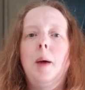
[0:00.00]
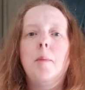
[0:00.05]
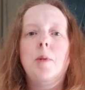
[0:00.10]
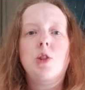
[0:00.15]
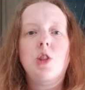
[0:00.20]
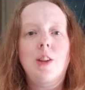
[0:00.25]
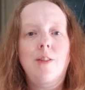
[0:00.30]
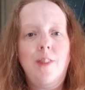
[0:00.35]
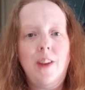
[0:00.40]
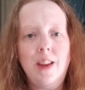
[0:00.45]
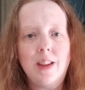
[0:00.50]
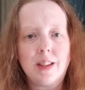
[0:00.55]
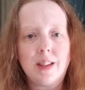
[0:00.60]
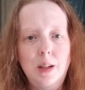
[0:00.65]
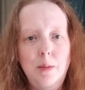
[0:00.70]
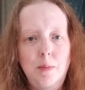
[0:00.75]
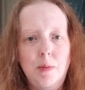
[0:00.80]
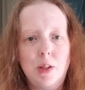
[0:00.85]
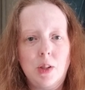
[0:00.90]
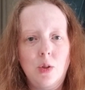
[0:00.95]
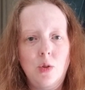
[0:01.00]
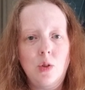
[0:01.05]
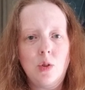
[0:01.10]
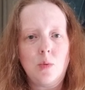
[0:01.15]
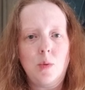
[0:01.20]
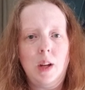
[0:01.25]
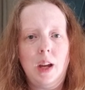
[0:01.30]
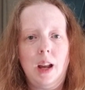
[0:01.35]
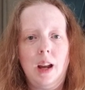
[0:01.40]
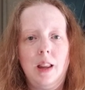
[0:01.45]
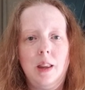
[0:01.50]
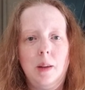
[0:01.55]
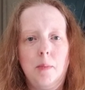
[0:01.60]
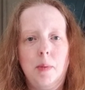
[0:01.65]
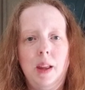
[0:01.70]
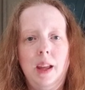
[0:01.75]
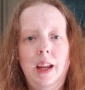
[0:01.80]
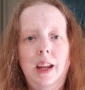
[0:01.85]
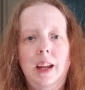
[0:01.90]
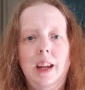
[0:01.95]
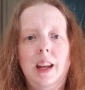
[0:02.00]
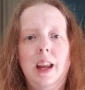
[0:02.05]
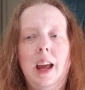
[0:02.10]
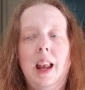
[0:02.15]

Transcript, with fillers: But she fell asleep as soon as we got on the plane.